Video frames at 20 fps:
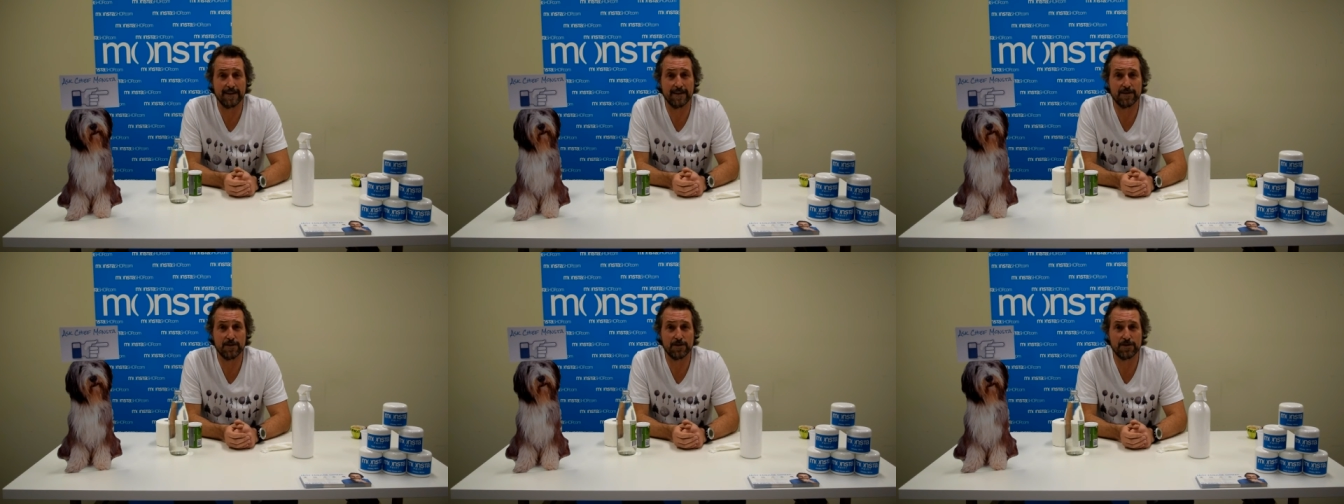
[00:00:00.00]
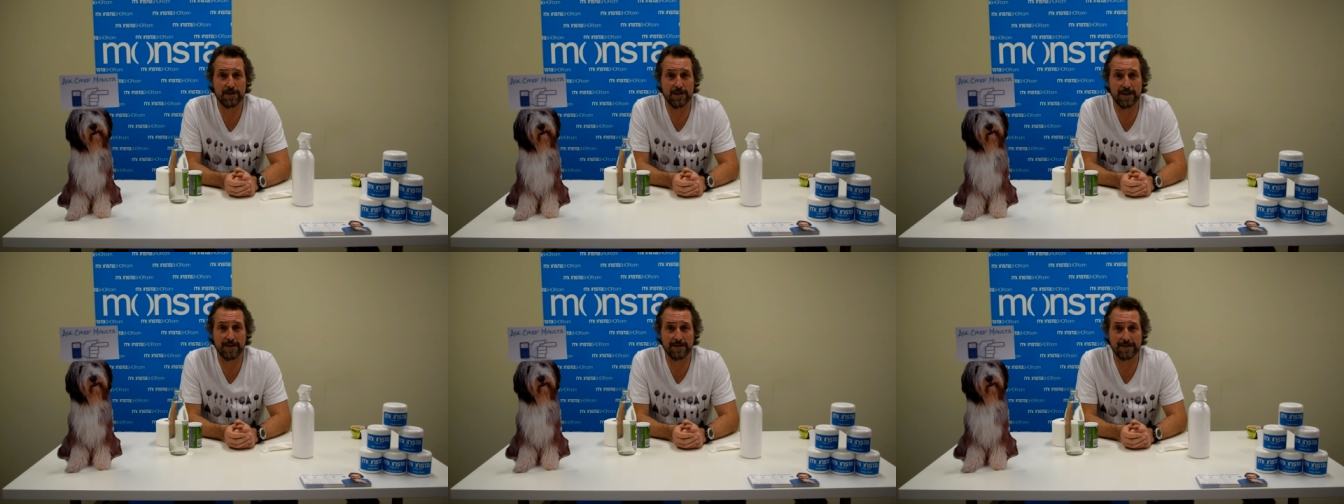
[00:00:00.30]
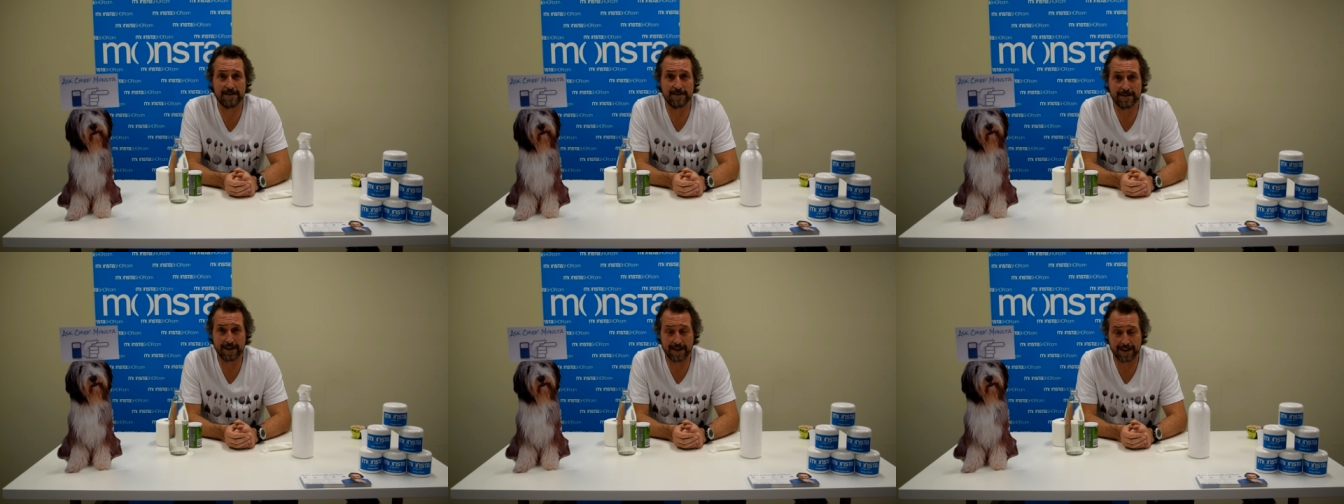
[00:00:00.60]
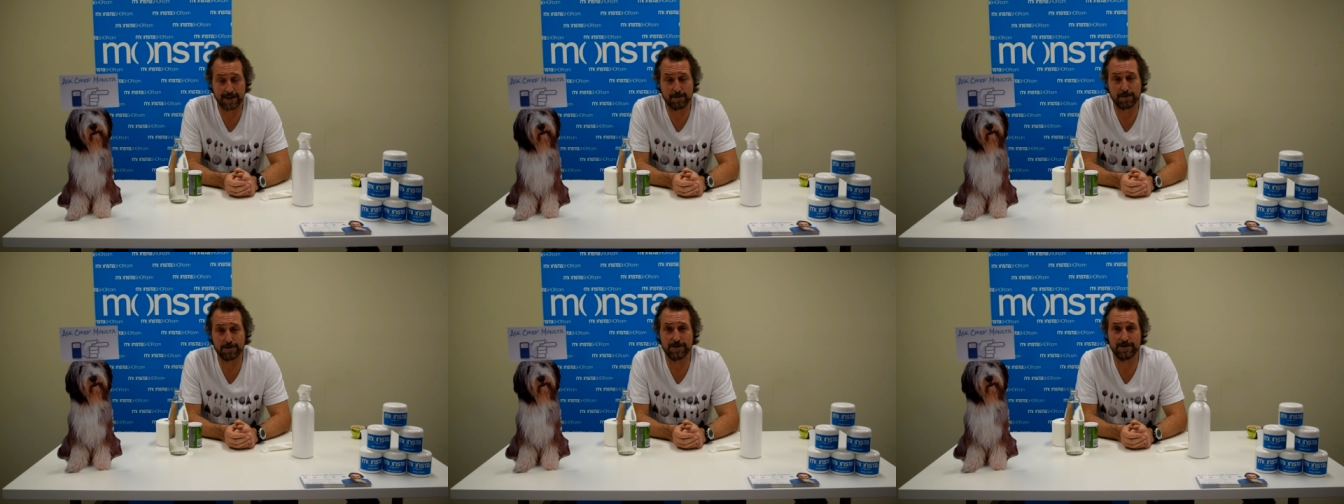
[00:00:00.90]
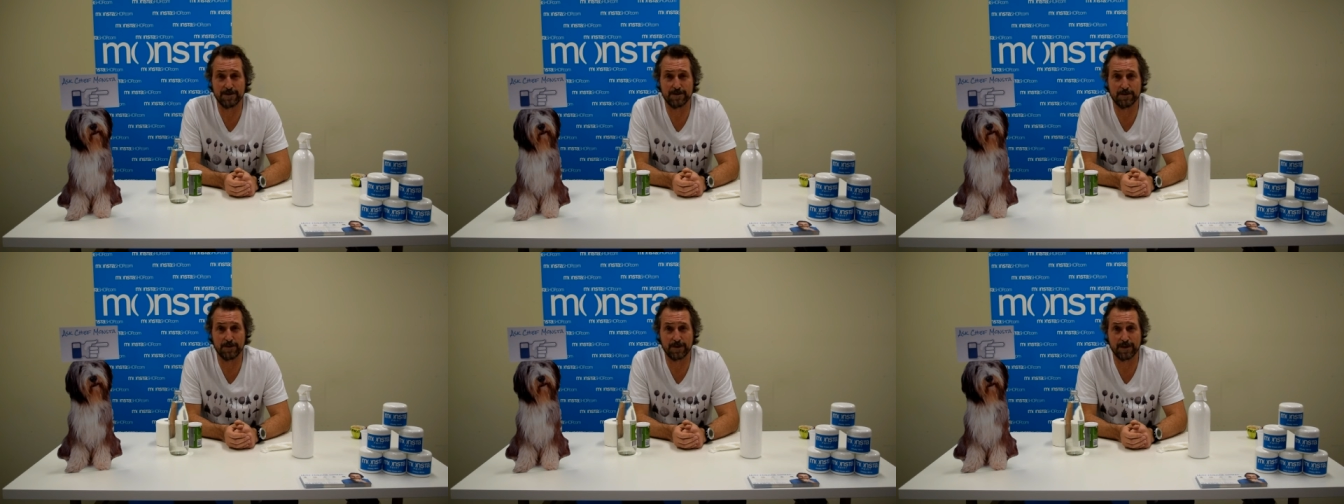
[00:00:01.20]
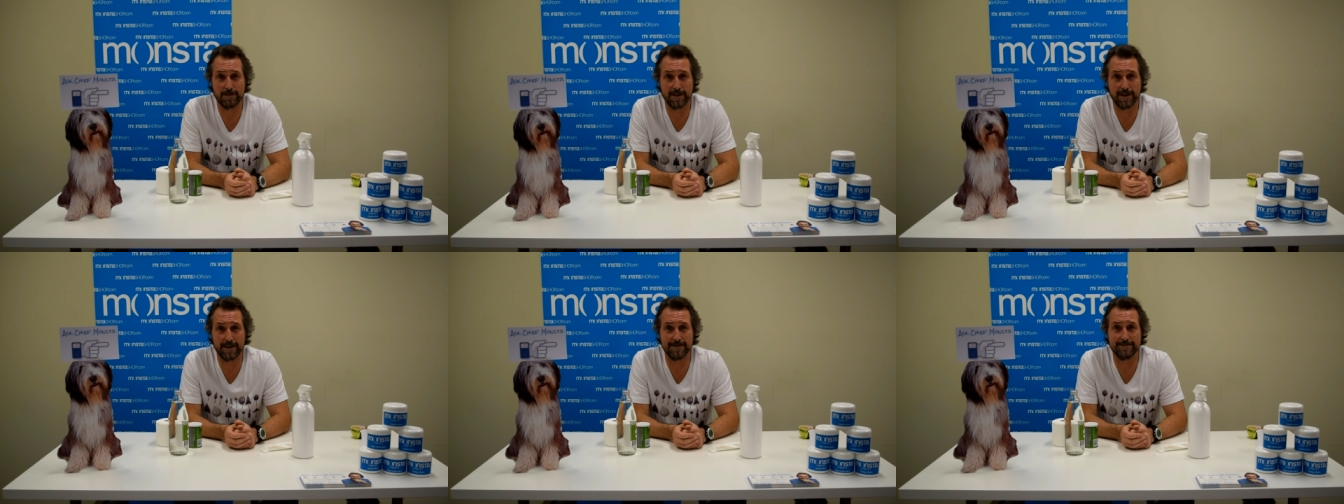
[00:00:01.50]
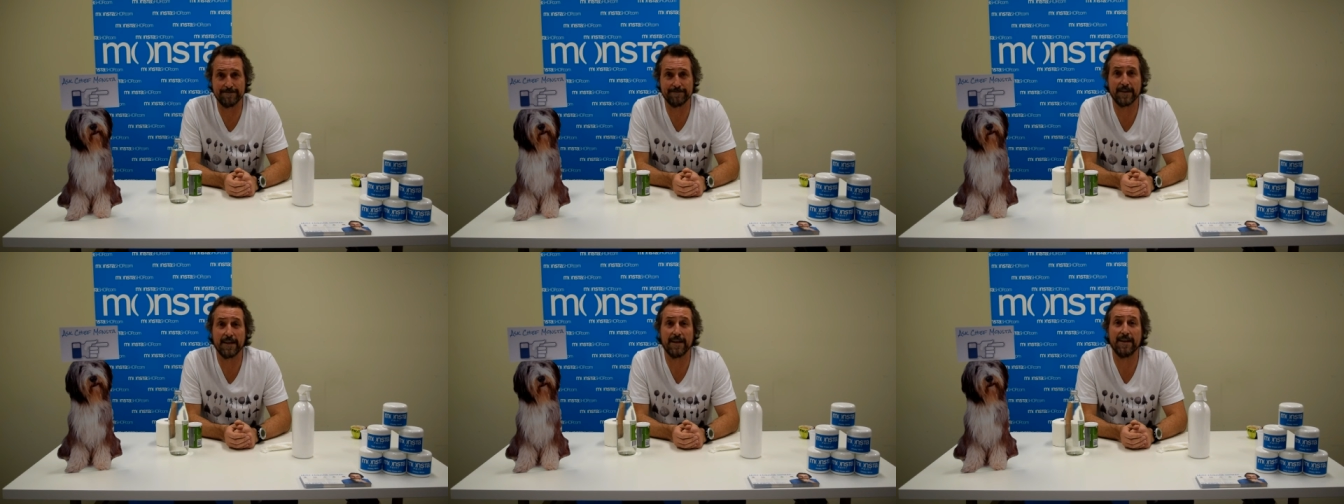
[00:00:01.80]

she knows exactly what she's talking about.